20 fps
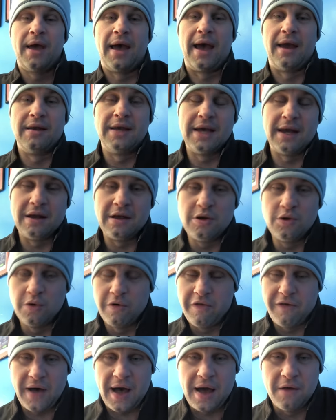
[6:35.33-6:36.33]
and getting
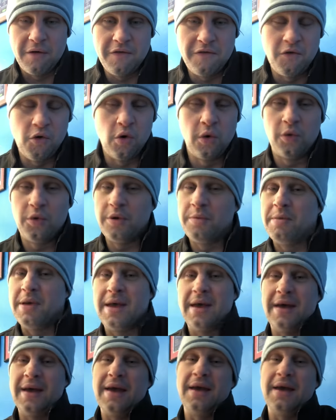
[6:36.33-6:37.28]
to a Final Four would be